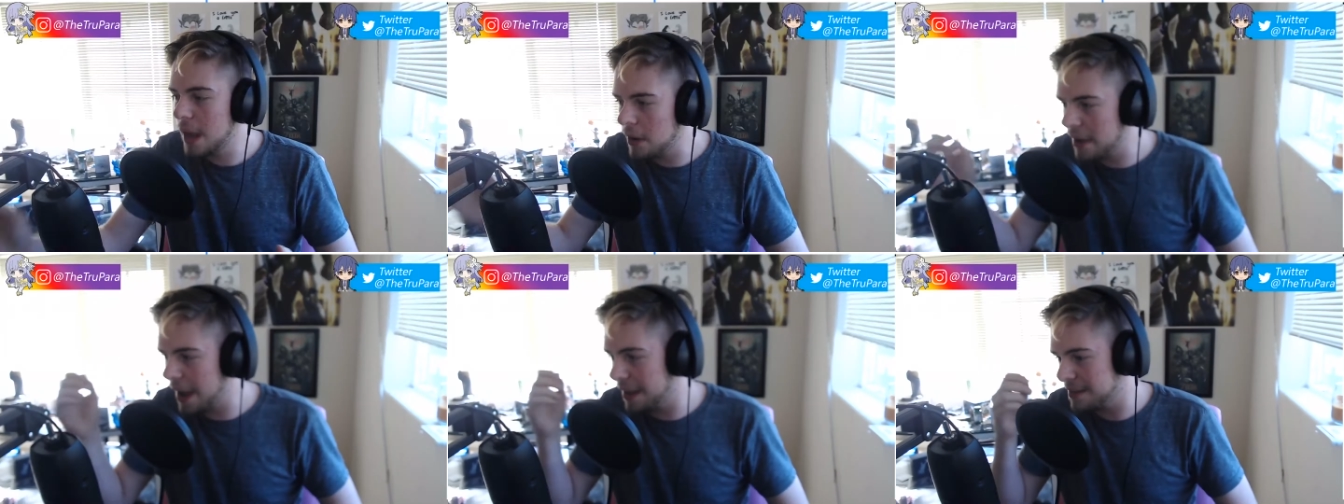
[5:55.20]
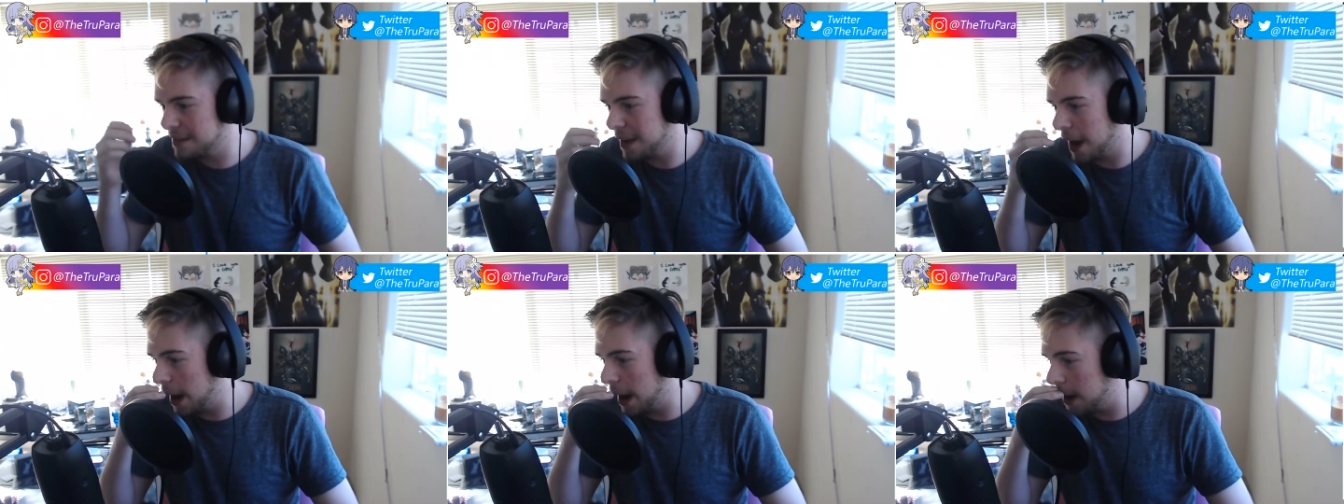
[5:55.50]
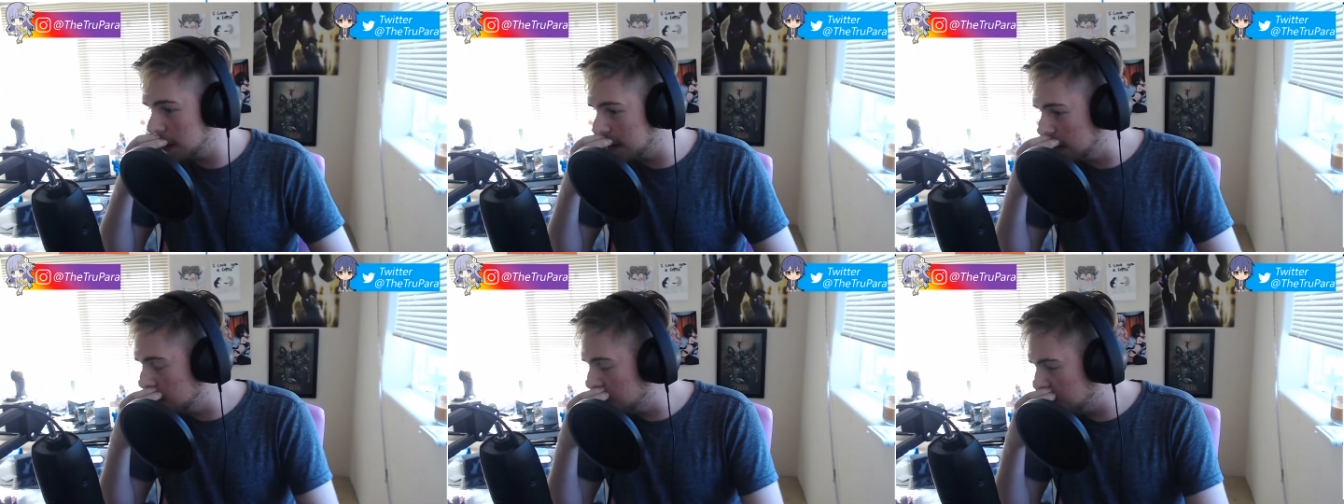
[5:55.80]
yes, I
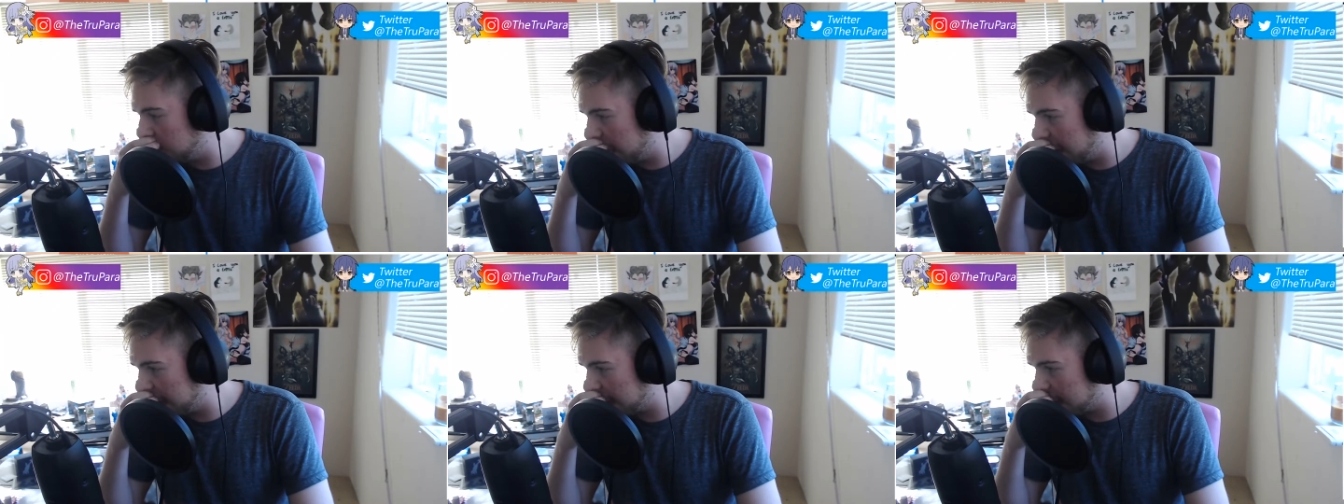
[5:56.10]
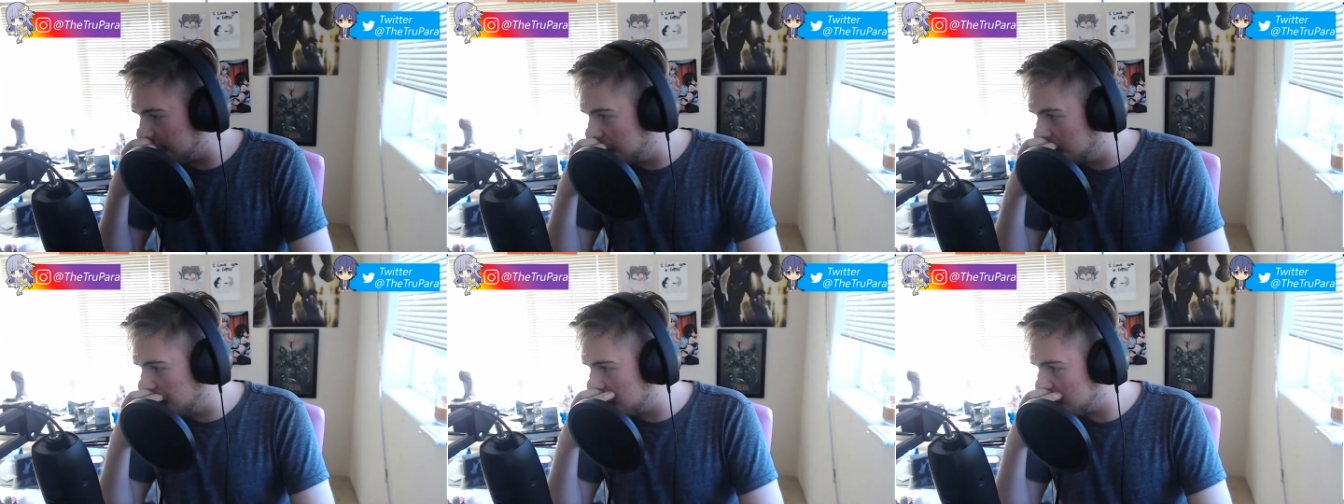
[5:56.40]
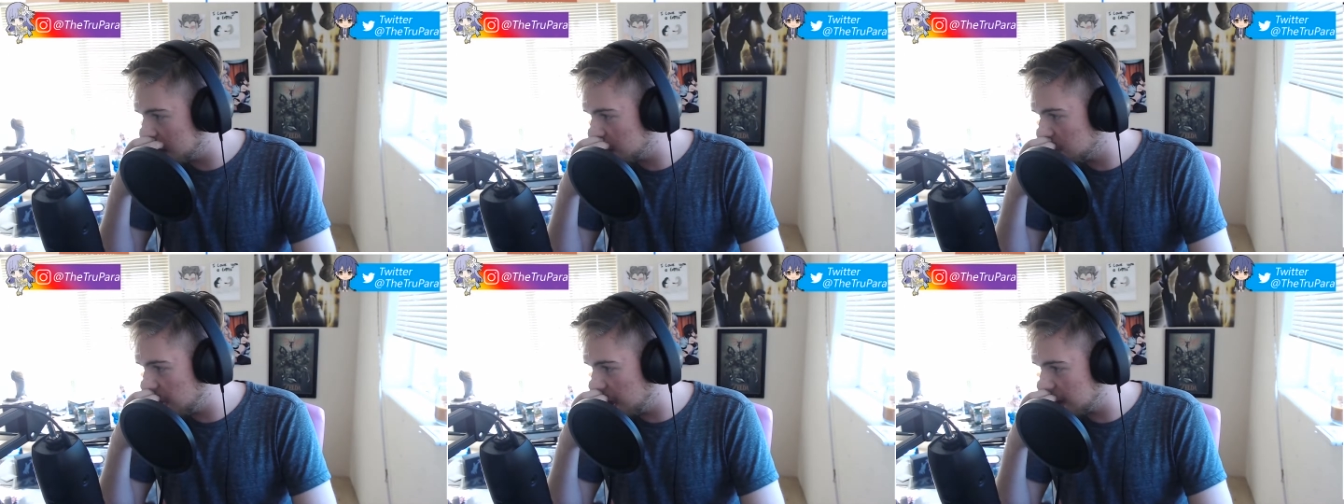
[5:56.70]
do think a
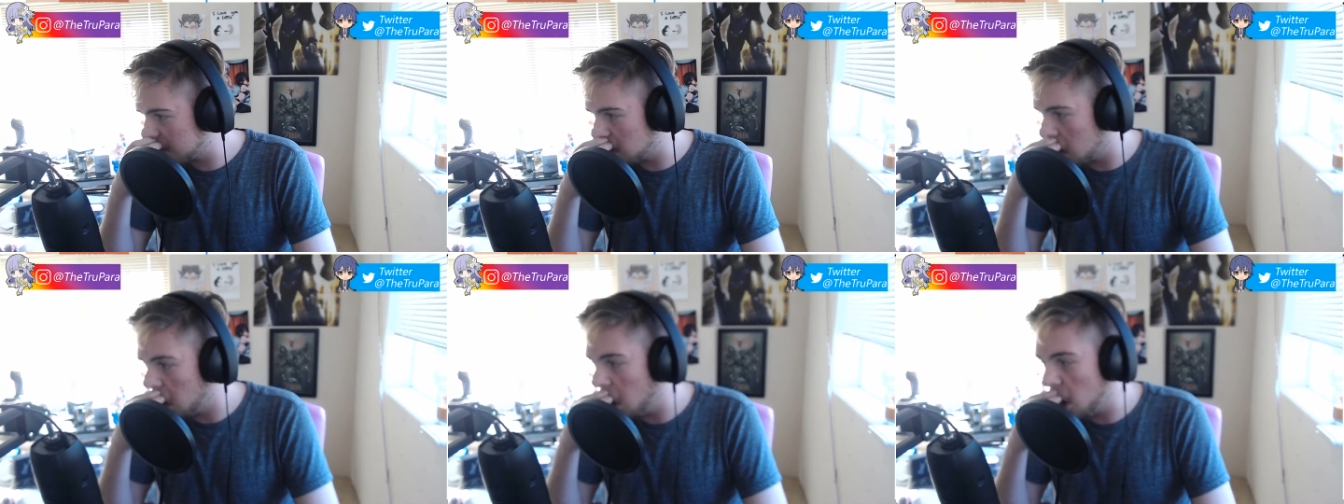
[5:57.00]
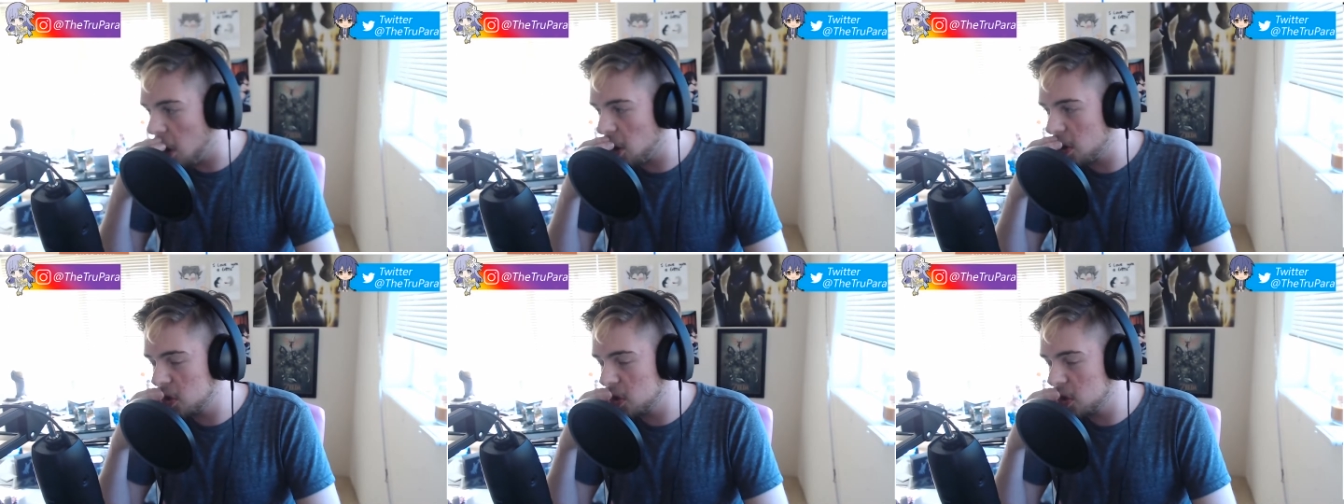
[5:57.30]
lot of things are,